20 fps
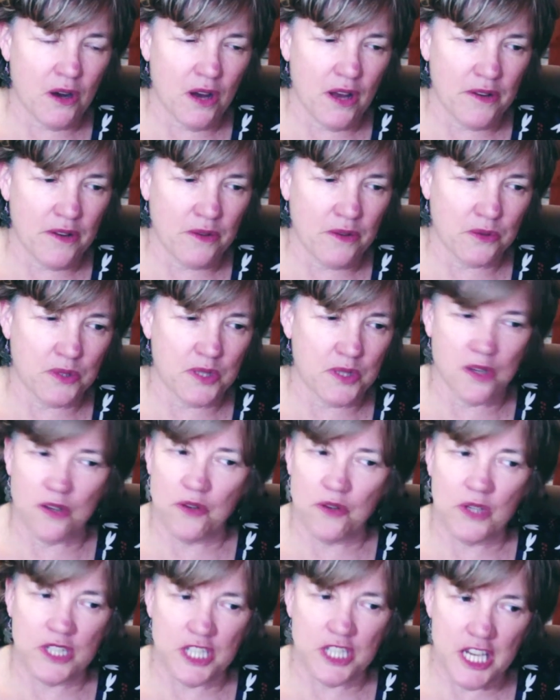also
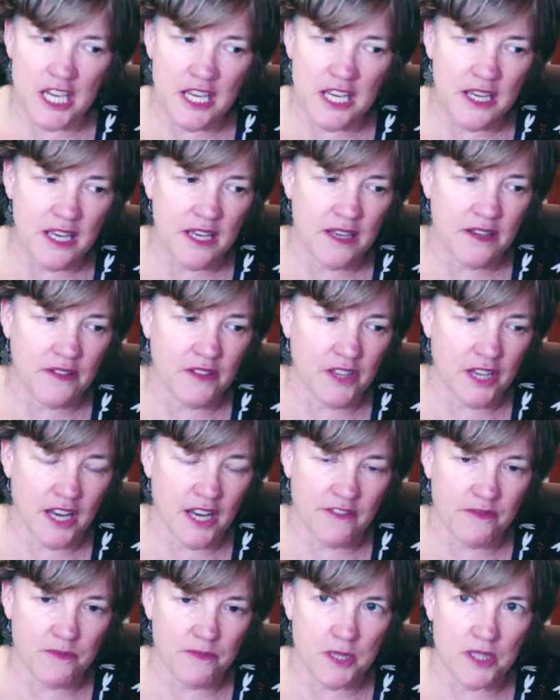critiquing the
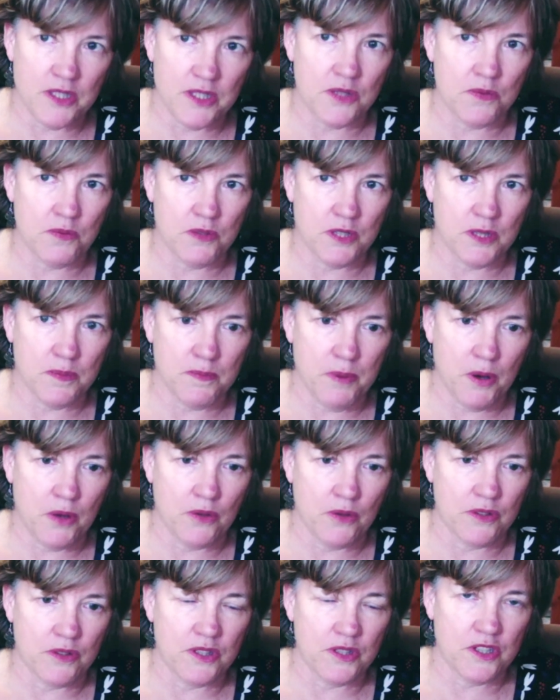government's
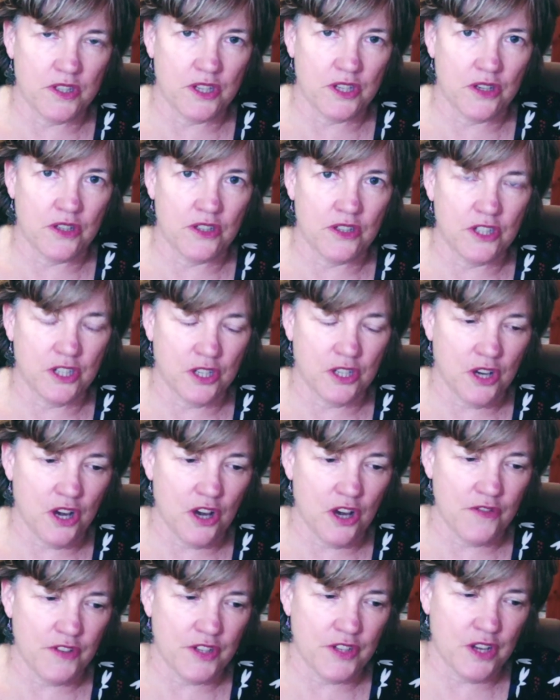response to
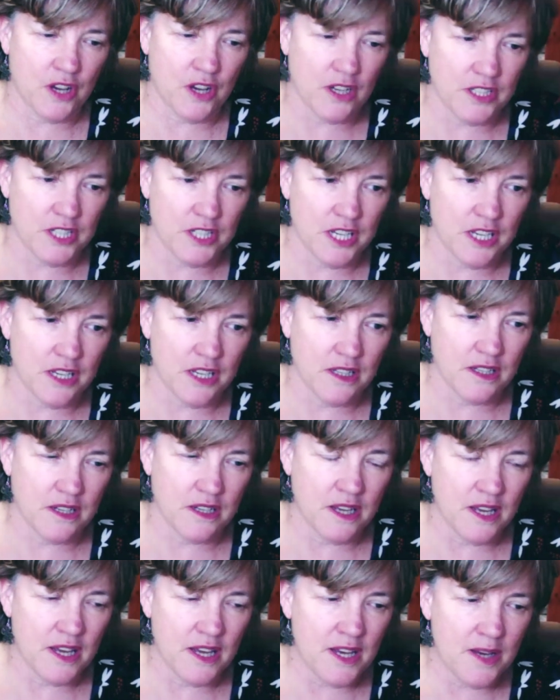COVID-19.
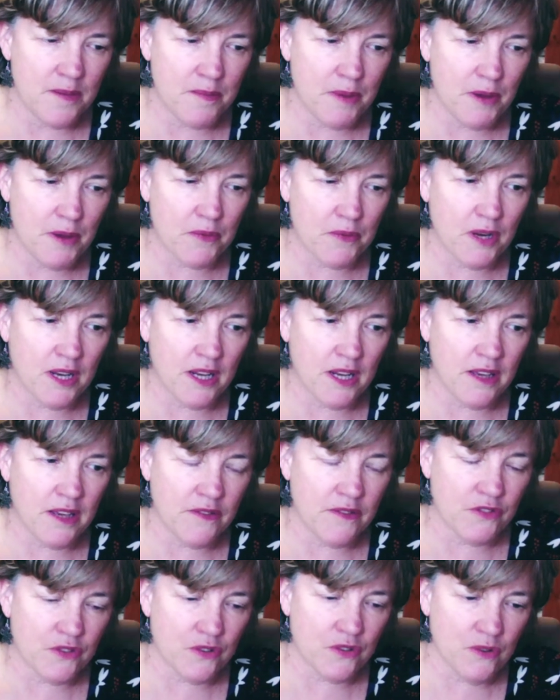But
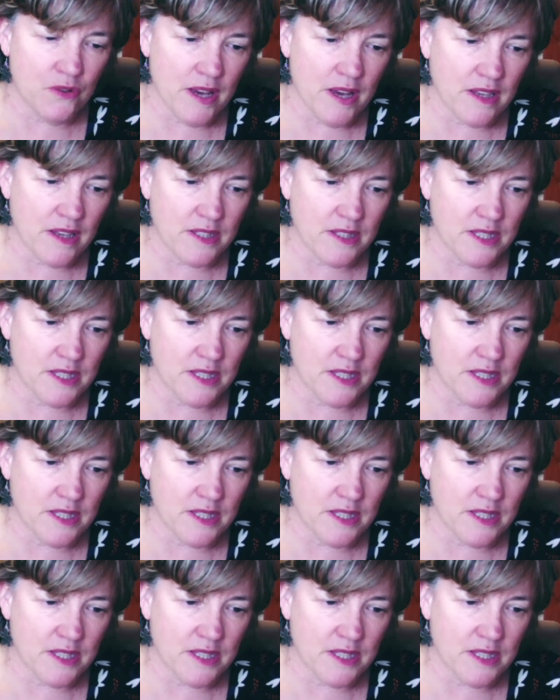really, through our